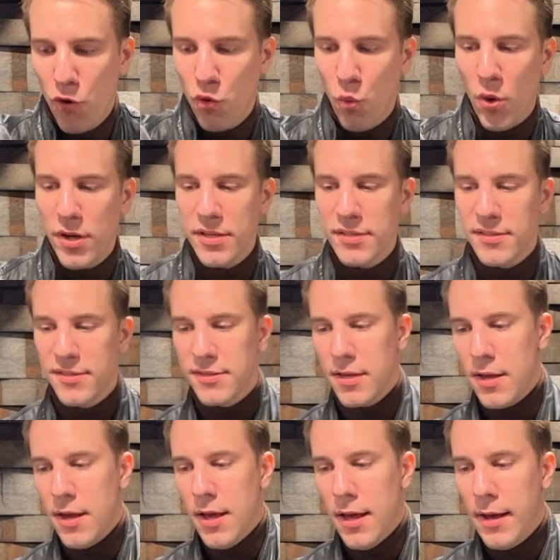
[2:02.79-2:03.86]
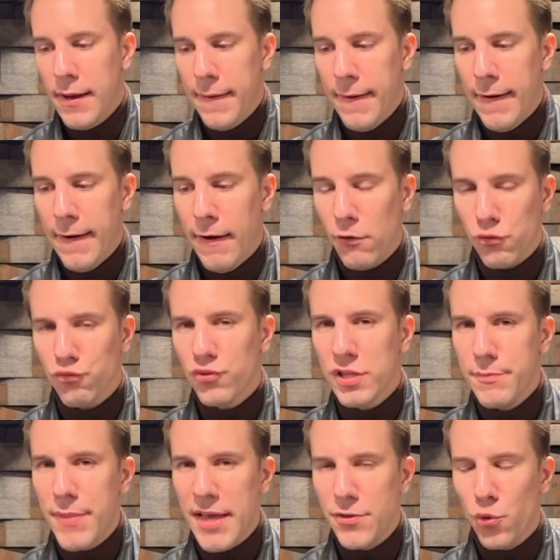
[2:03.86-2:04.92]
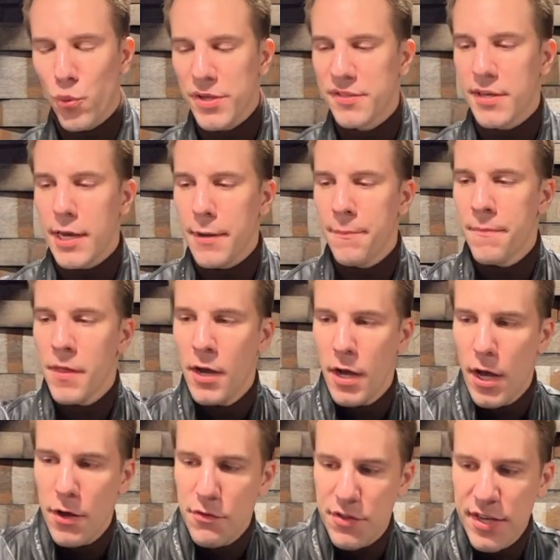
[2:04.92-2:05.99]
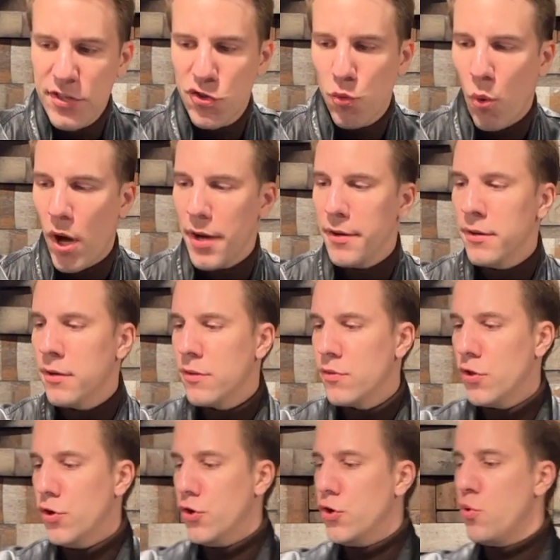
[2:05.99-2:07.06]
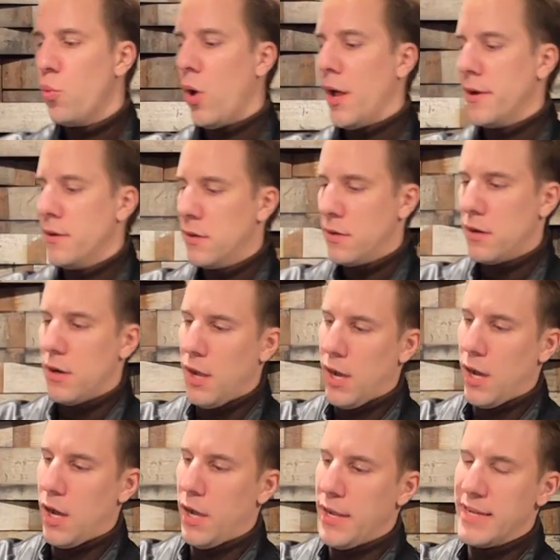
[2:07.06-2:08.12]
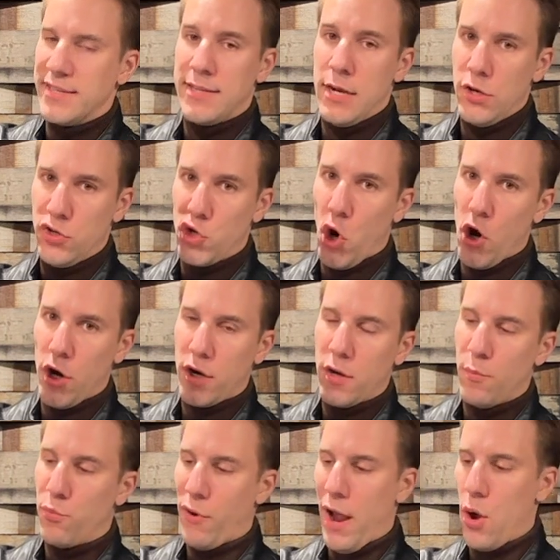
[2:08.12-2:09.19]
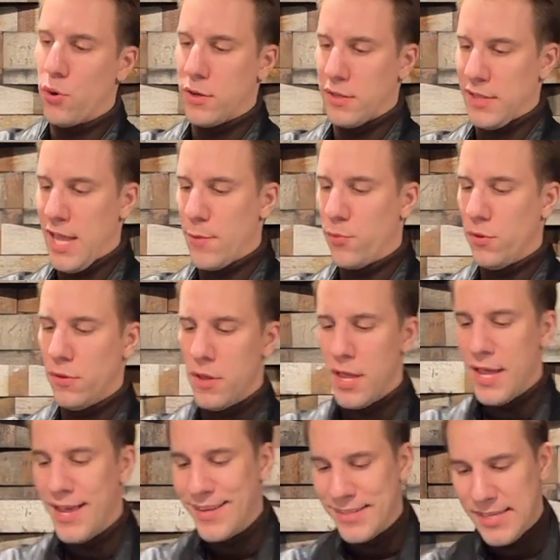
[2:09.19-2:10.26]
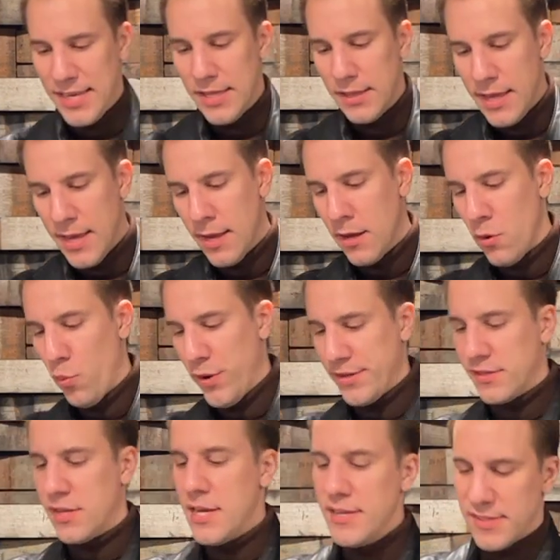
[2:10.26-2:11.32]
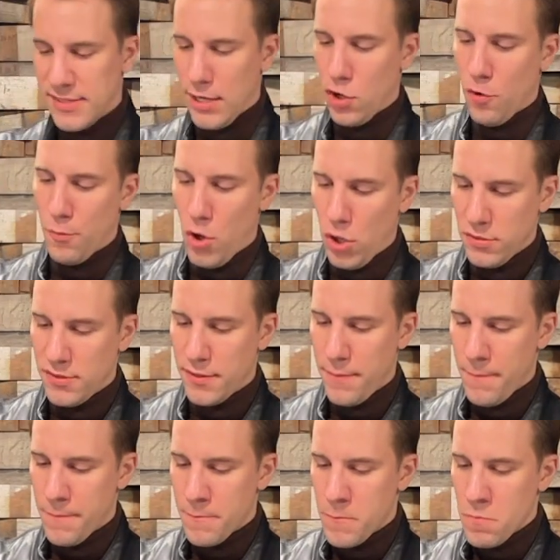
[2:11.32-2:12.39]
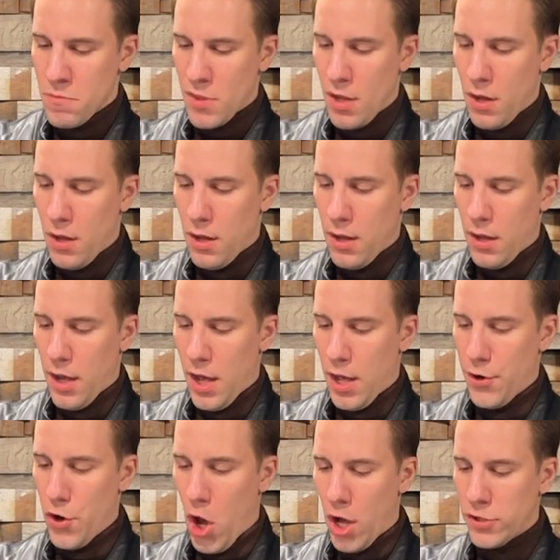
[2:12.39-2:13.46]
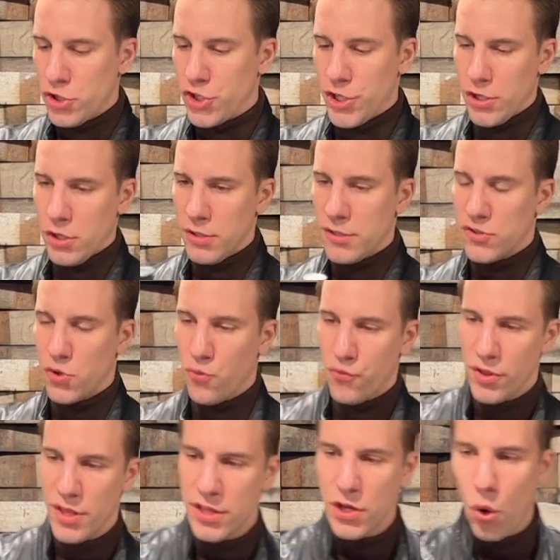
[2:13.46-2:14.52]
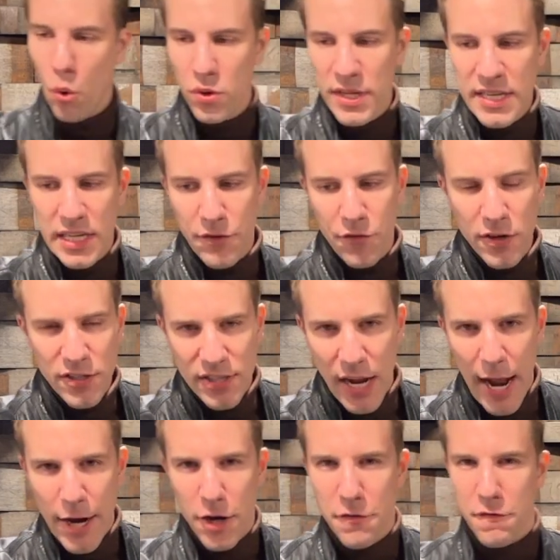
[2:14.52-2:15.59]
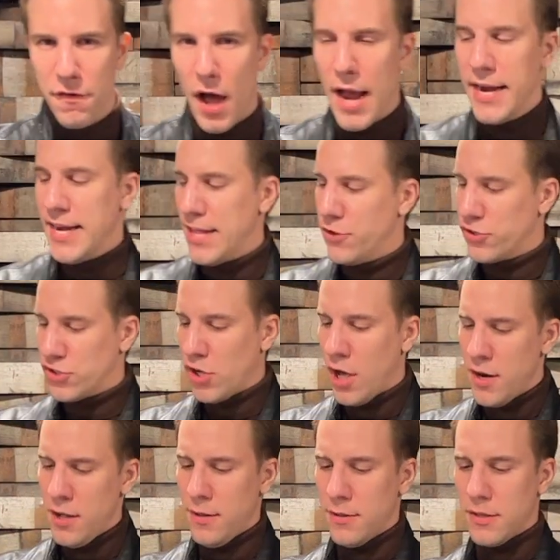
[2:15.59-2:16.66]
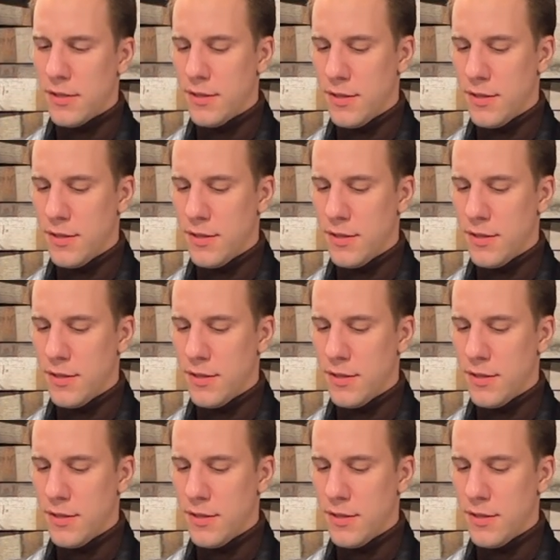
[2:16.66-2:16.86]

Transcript: was really made the whiskey. This one, the new one, is in a dark brown label. Teeling whiskey, single malt, non-chilled. So really the only difference that I could find, and there's not a